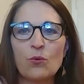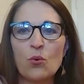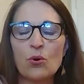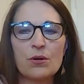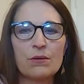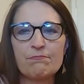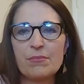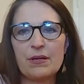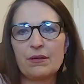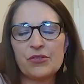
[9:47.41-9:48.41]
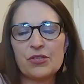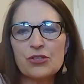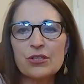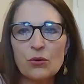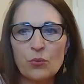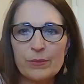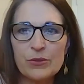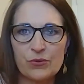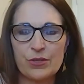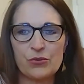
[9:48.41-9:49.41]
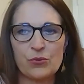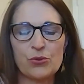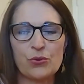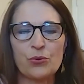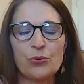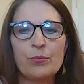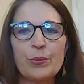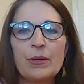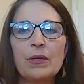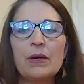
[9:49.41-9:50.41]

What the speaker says: for essentially a women's resource group